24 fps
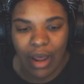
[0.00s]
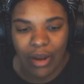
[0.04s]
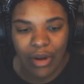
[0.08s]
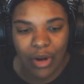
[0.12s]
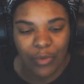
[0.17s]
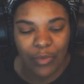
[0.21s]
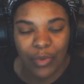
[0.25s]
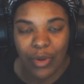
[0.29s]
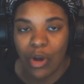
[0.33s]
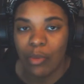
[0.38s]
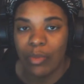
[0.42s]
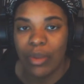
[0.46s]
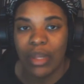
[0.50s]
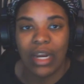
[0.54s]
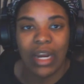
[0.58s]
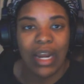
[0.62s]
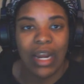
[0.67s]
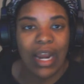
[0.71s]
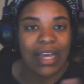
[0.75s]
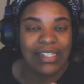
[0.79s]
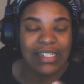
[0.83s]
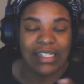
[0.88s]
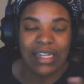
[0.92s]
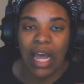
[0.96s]
I don't know if we're going to be in
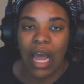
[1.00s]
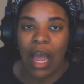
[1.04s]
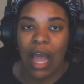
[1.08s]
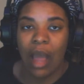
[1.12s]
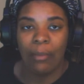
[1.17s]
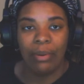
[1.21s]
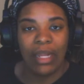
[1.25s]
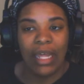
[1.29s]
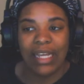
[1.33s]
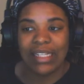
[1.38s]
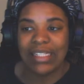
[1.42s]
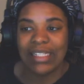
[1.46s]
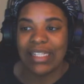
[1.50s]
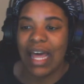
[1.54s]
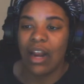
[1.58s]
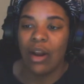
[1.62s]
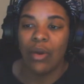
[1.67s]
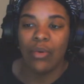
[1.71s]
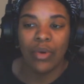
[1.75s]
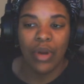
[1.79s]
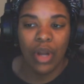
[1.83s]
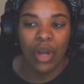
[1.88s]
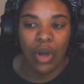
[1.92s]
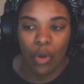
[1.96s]
a nice complex. I
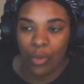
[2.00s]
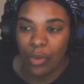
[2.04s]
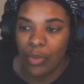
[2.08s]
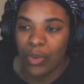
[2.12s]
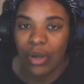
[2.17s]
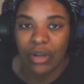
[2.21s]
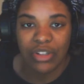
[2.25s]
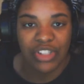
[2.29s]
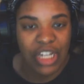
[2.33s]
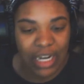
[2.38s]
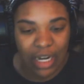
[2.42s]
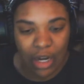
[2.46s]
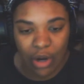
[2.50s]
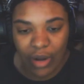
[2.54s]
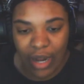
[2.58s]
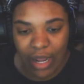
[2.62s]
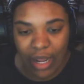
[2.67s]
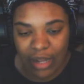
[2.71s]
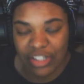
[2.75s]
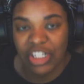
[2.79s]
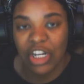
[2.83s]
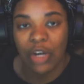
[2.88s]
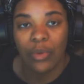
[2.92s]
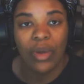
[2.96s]
don't know, but we're going to check it on out.